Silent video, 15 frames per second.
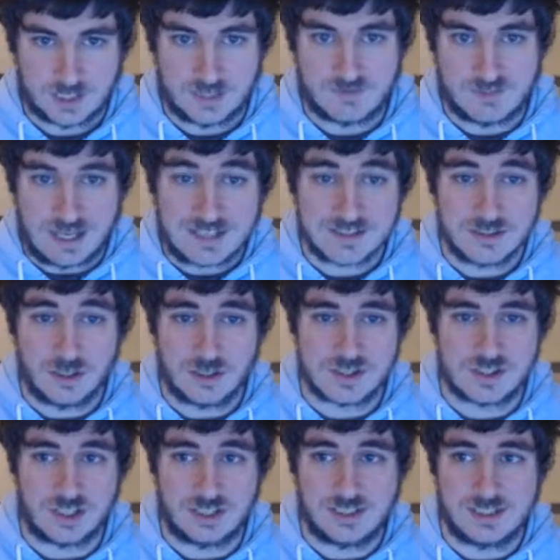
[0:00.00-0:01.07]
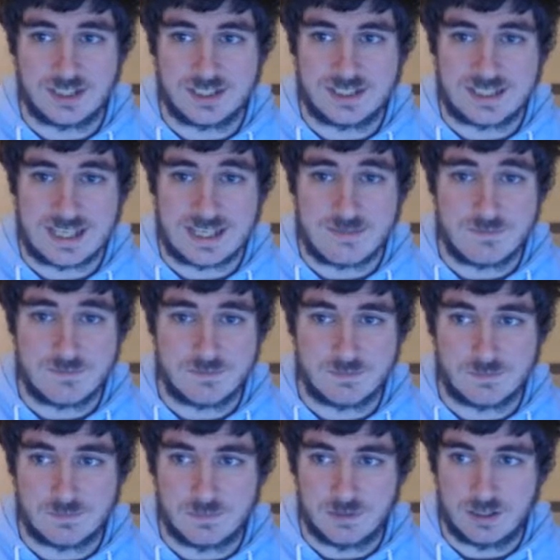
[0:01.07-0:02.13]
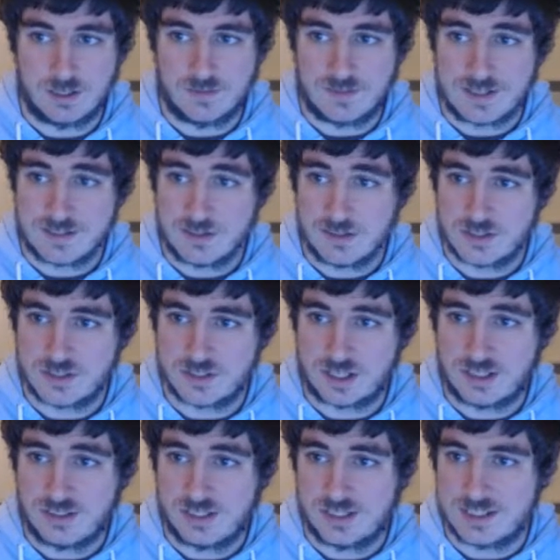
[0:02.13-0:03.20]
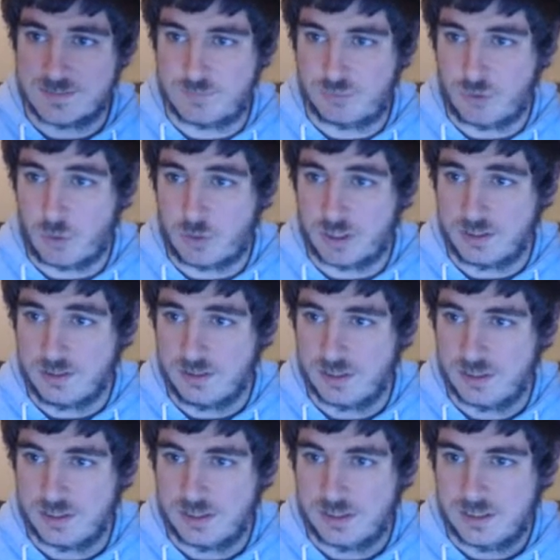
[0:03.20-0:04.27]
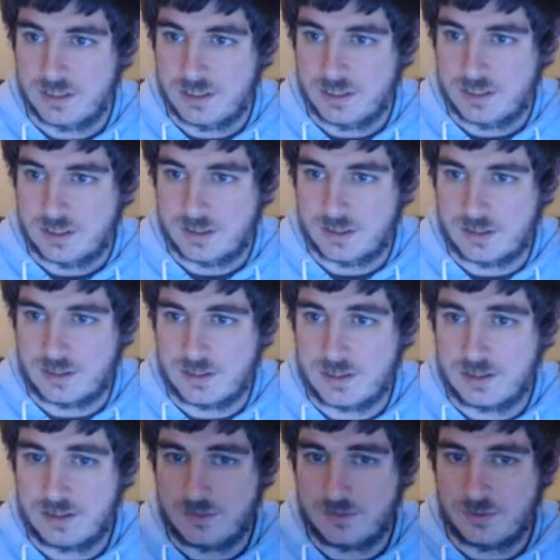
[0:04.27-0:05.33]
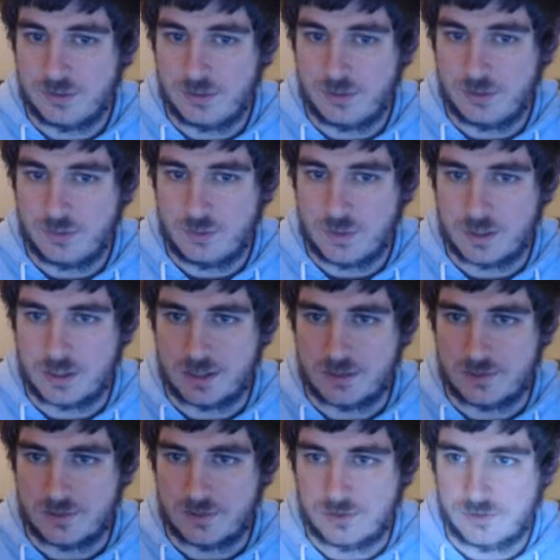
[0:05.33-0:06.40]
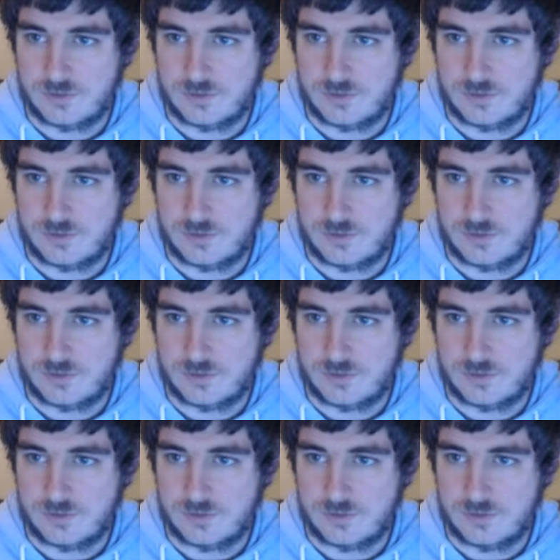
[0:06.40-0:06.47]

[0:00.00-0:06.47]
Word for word: if that's not a sign that the game, if that's not a sign that it's broken, I don't know what is.